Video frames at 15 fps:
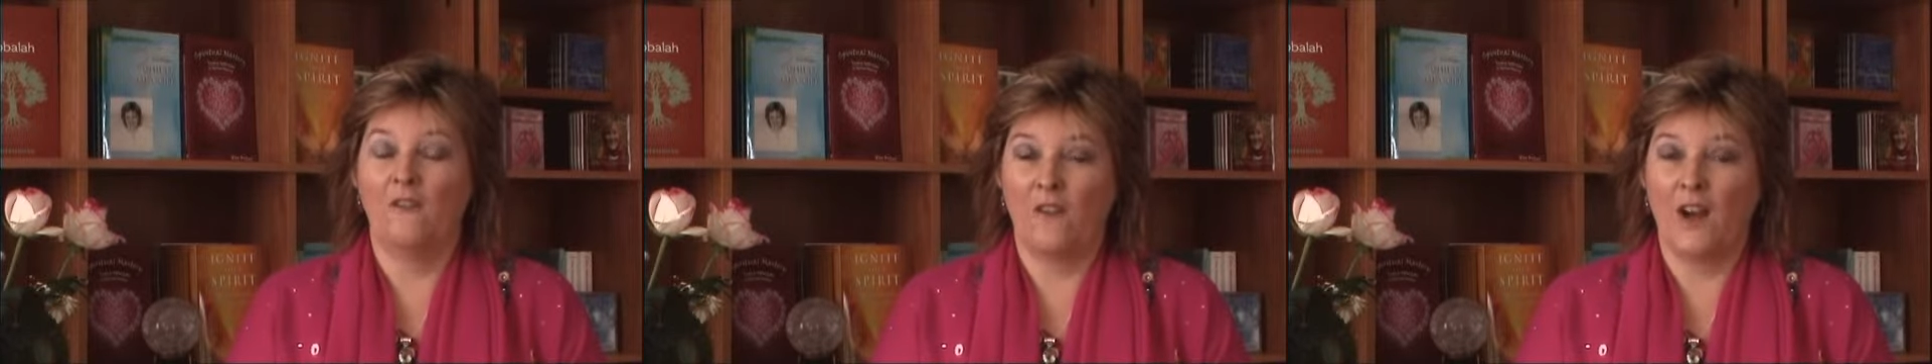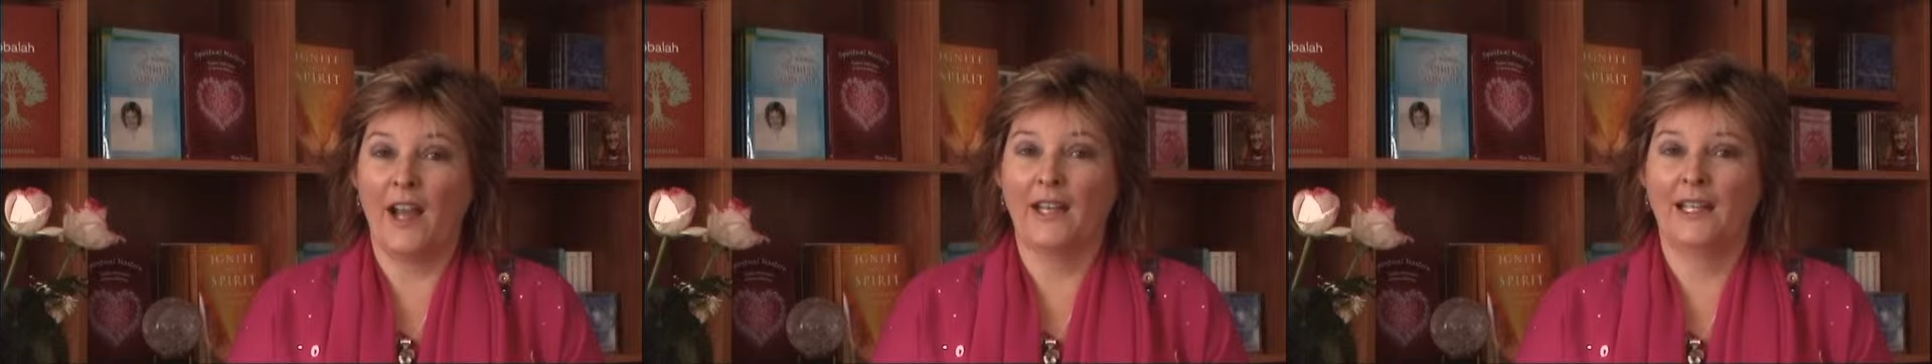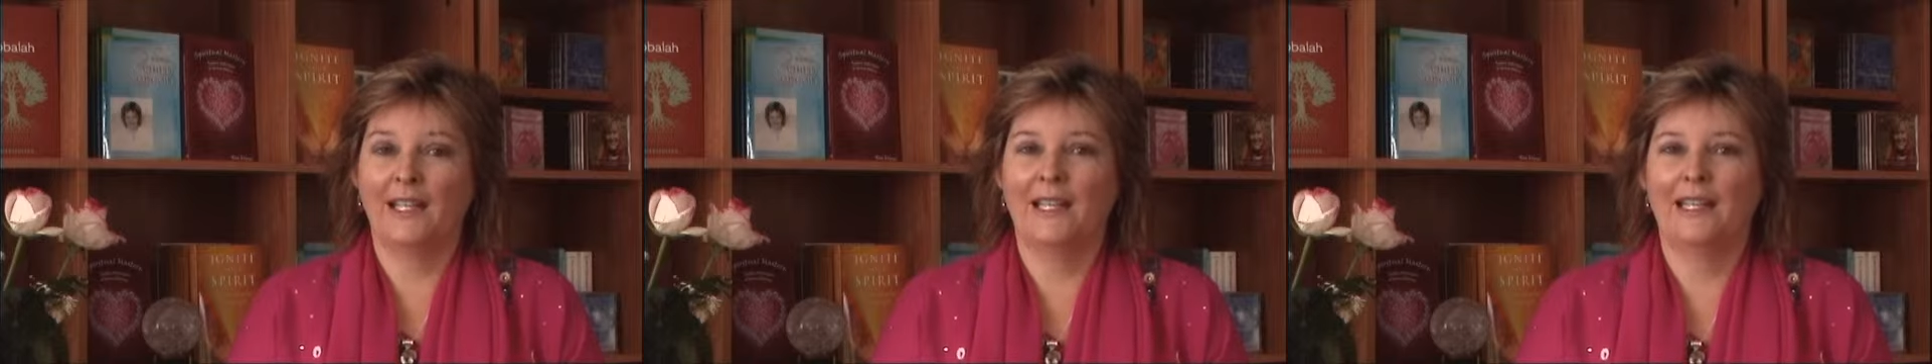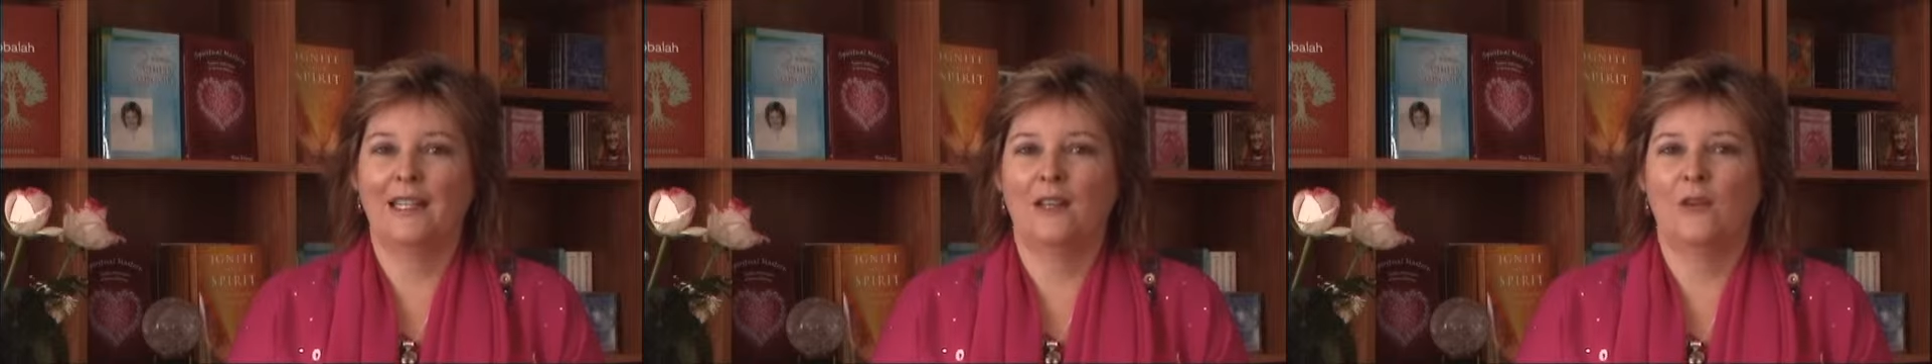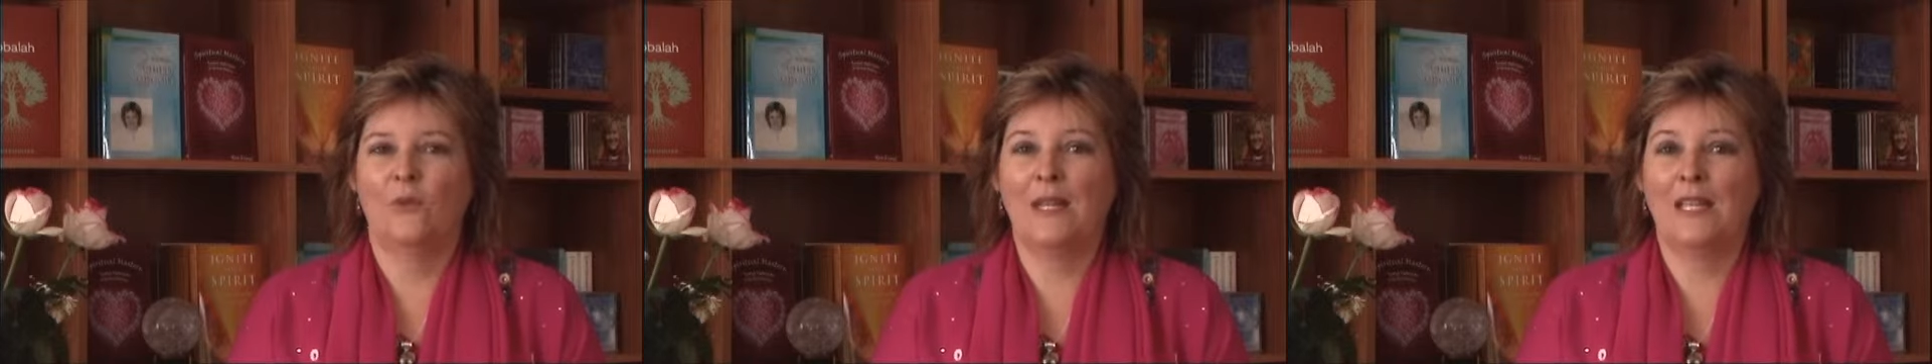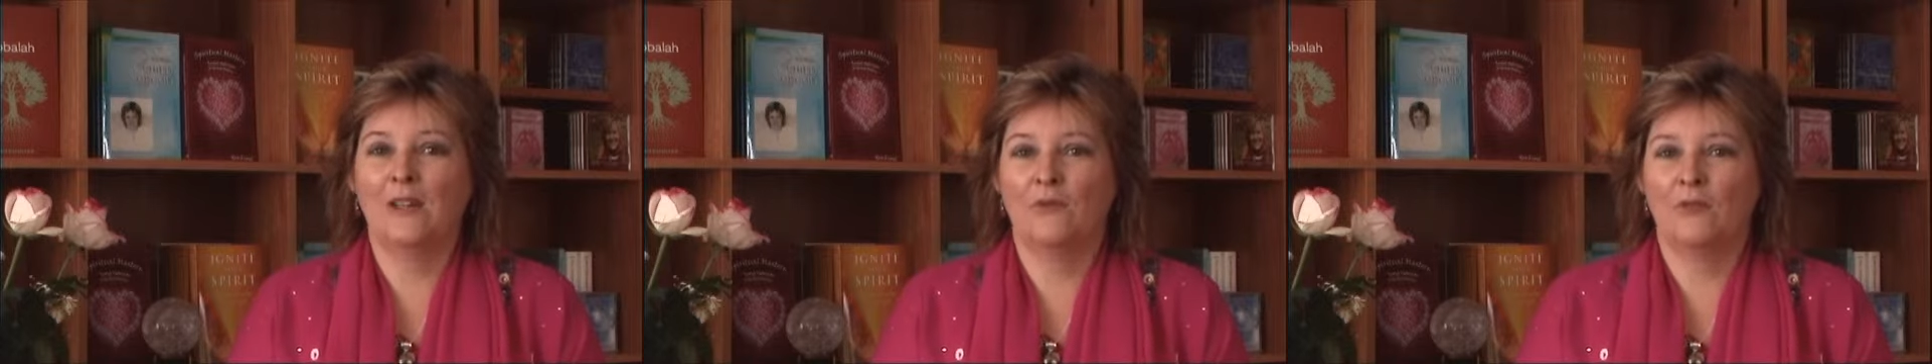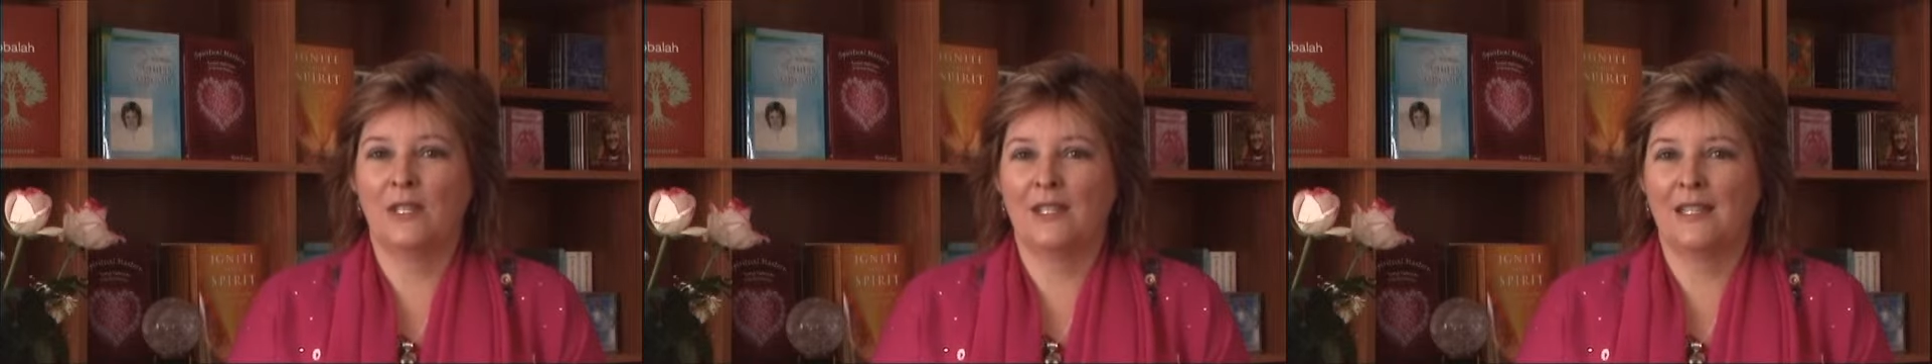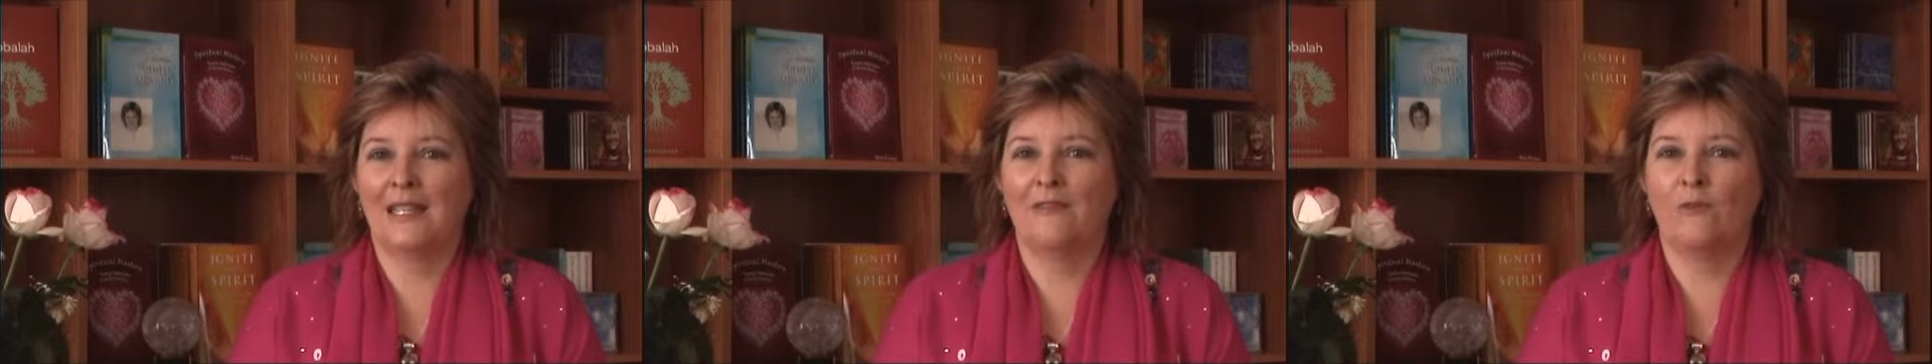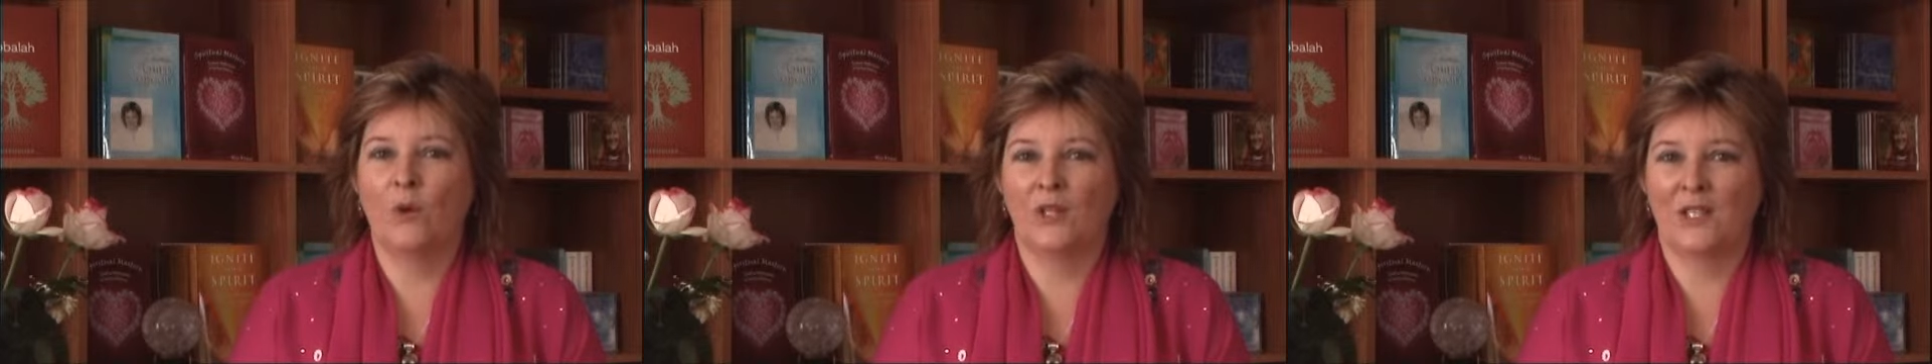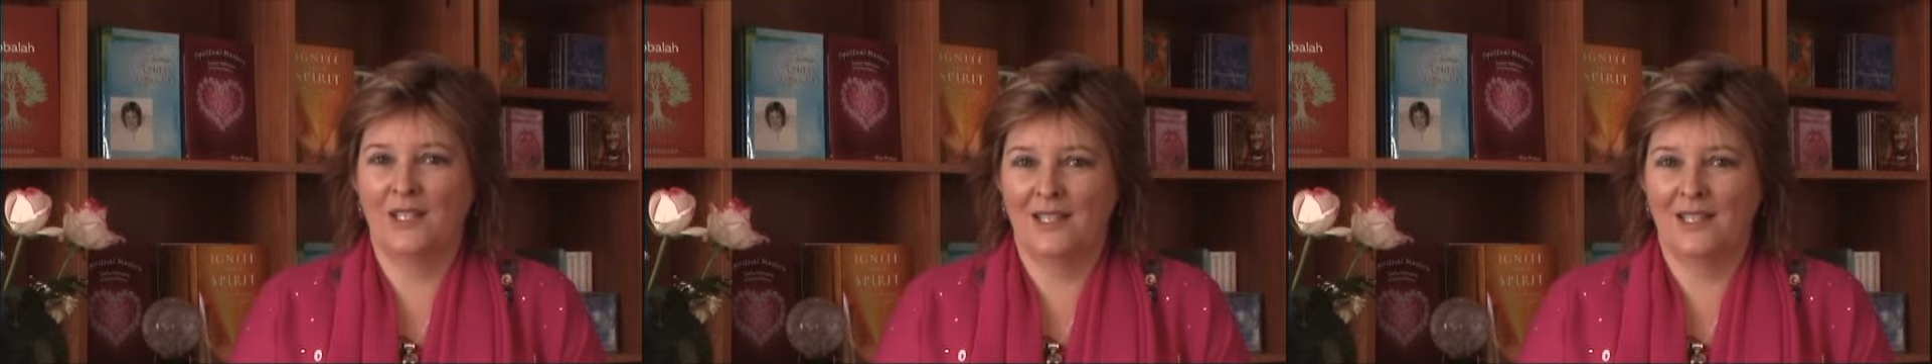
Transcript: finally we can receive what